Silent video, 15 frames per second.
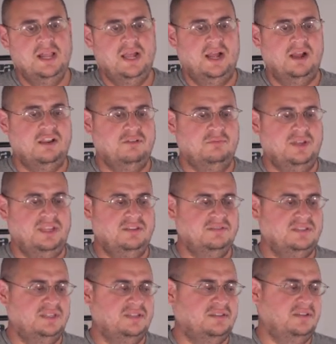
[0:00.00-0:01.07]
How can we
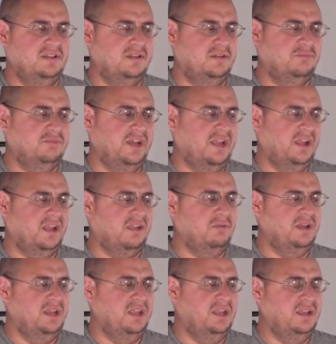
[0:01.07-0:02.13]
use it to bring
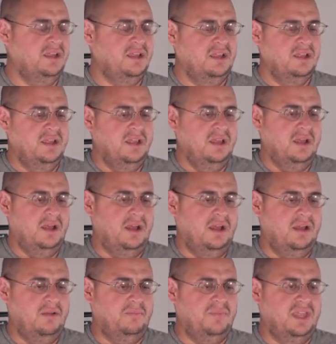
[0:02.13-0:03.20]
equity
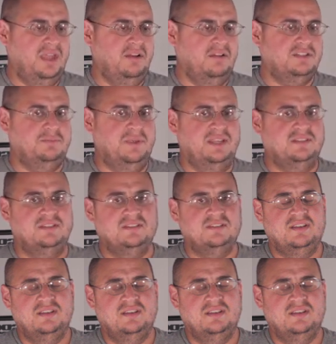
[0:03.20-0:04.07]
in our spaces?